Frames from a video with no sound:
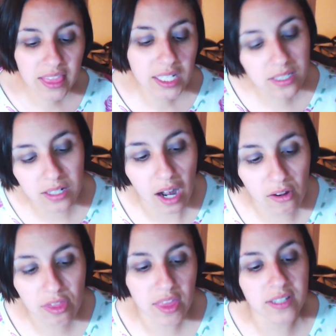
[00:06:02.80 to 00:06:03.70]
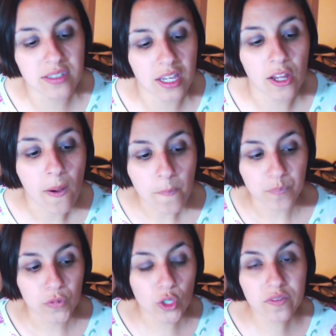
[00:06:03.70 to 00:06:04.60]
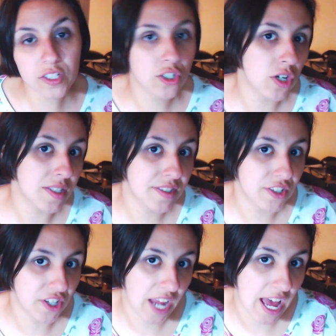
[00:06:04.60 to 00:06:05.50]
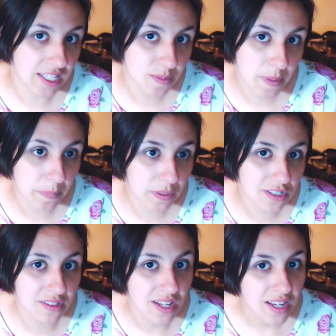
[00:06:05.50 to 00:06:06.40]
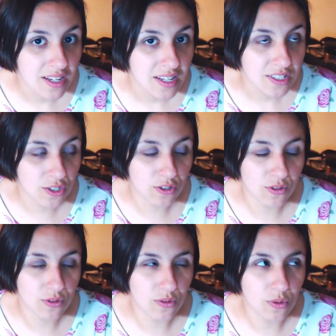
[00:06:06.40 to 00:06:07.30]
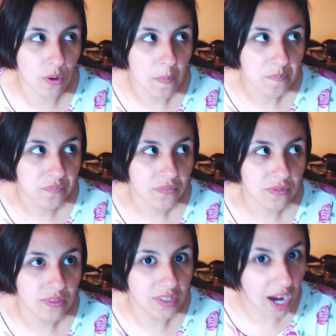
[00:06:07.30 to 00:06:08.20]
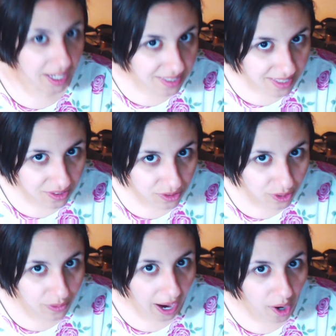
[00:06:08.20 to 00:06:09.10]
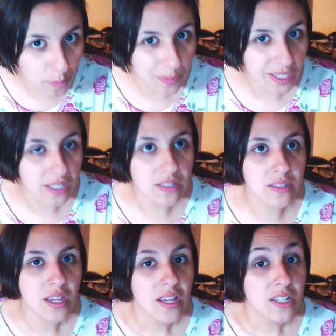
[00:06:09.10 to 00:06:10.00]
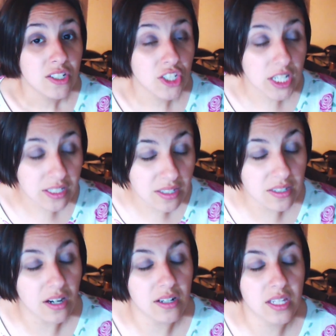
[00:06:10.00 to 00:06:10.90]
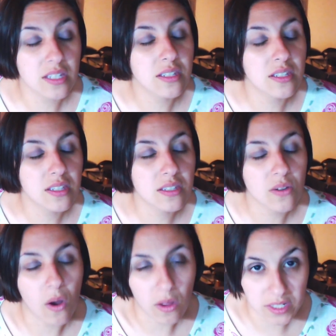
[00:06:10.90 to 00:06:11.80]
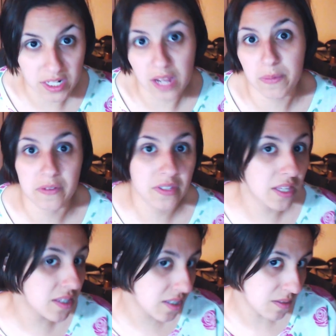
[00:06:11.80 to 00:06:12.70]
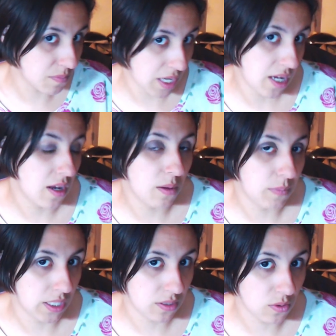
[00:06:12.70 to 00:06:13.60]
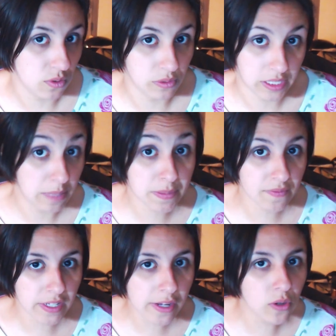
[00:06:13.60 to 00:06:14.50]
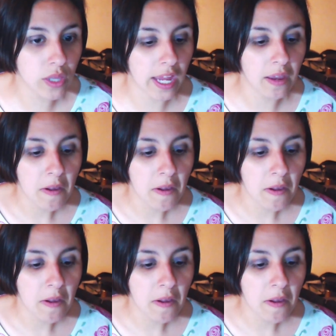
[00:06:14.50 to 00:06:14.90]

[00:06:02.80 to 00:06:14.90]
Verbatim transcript: that's another thing is like, you have to trust your cast members to not single you out, because chances are they see this all the time. I've said this in my solo tips video, like,